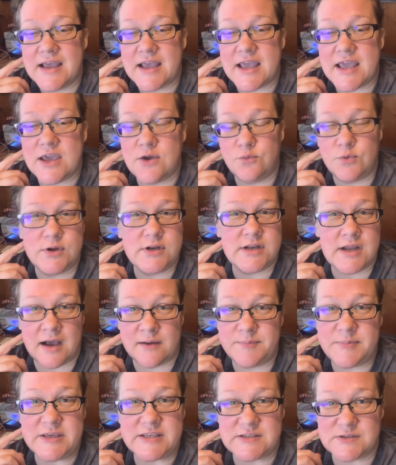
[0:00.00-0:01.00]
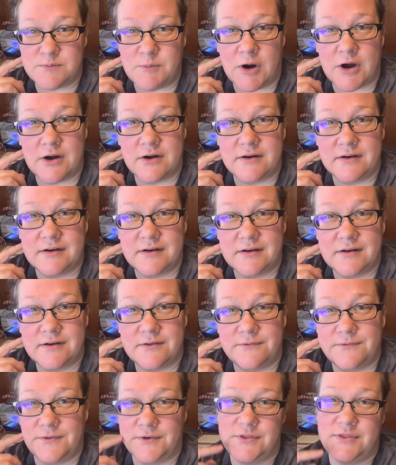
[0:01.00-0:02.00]
It would not be smart
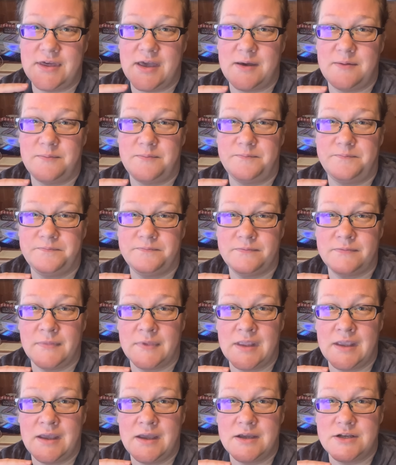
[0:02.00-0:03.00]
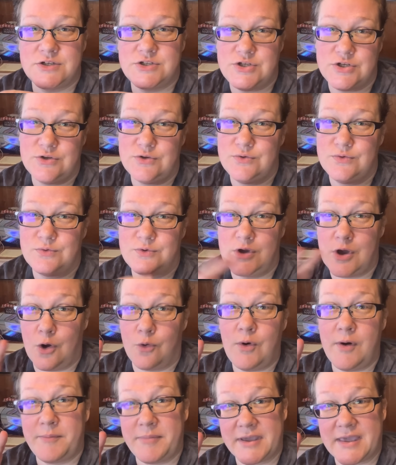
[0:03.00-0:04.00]
for them to
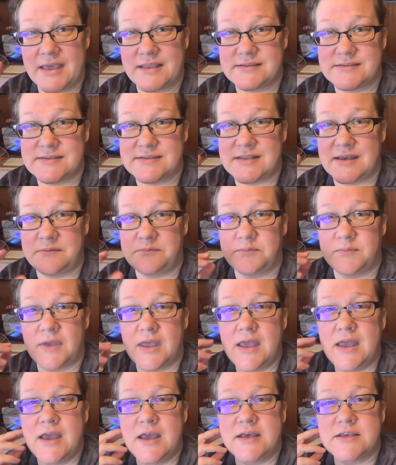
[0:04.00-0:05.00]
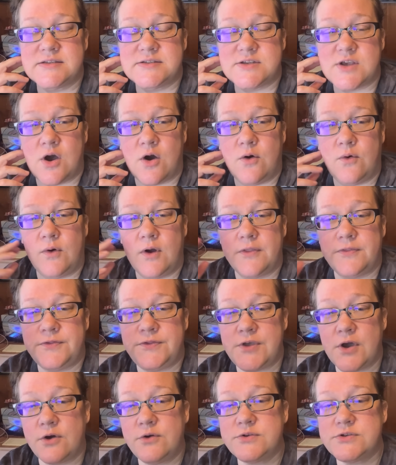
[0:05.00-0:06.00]
go up against them. So
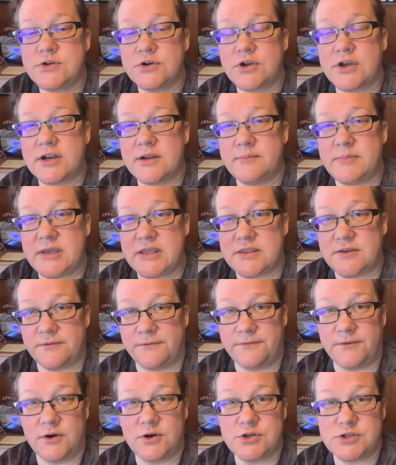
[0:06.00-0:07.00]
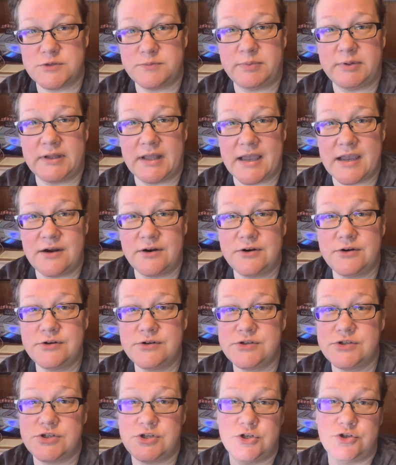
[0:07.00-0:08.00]
those are gonna be the first
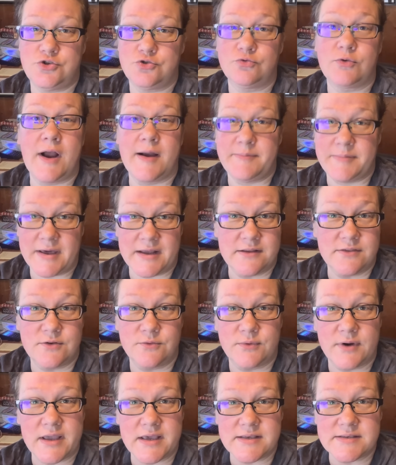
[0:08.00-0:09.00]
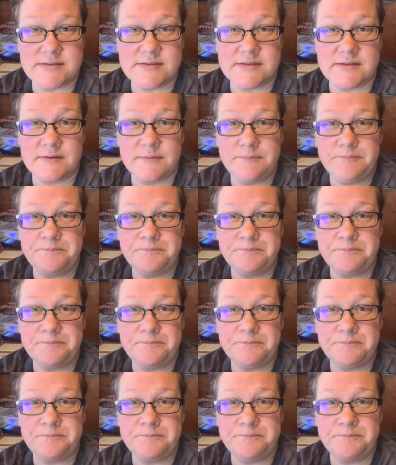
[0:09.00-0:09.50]
players to drop out of the race.